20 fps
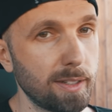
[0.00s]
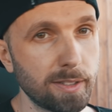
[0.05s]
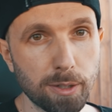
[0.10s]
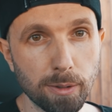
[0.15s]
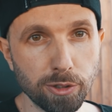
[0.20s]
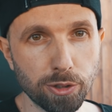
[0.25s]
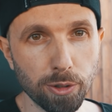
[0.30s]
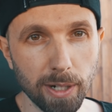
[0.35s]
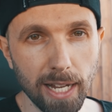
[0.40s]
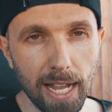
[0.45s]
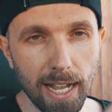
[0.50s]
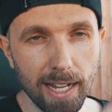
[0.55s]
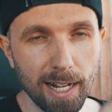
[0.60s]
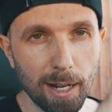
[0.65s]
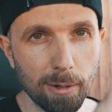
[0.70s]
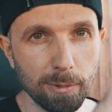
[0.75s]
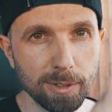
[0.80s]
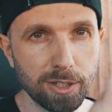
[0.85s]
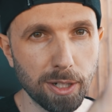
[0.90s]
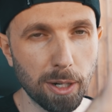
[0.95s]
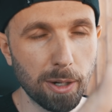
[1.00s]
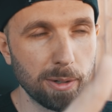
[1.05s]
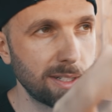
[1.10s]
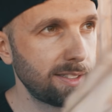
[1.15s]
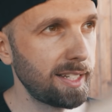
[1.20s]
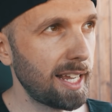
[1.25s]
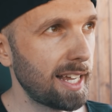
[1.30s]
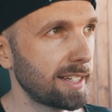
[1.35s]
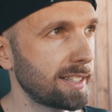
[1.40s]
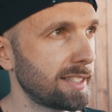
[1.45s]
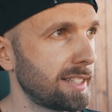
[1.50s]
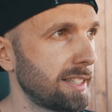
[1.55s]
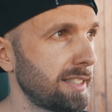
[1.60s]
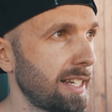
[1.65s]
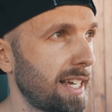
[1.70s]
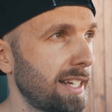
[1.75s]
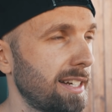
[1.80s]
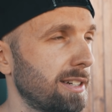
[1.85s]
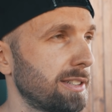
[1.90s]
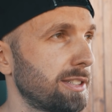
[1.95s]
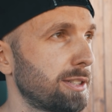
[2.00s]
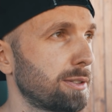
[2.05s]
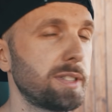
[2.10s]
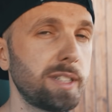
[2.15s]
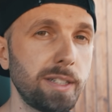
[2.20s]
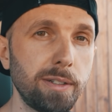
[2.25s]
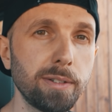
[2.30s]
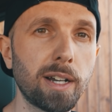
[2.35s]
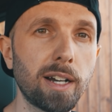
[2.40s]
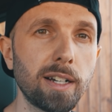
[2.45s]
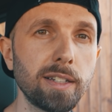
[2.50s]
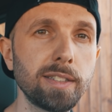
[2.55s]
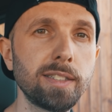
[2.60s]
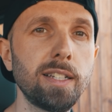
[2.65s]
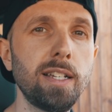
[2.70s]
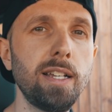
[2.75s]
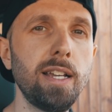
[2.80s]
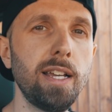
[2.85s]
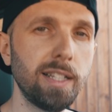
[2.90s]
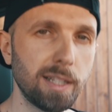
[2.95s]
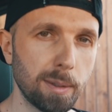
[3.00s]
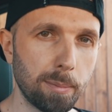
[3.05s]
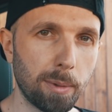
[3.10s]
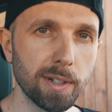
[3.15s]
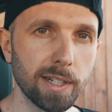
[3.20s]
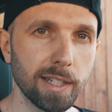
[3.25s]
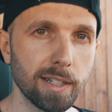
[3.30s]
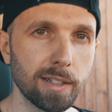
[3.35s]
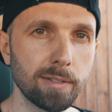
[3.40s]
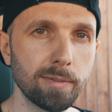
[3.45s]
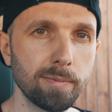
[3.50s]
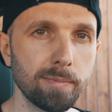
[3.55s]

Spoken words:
So enjoy hanging out with Joe in Texas, and I shall see you guys in the morning.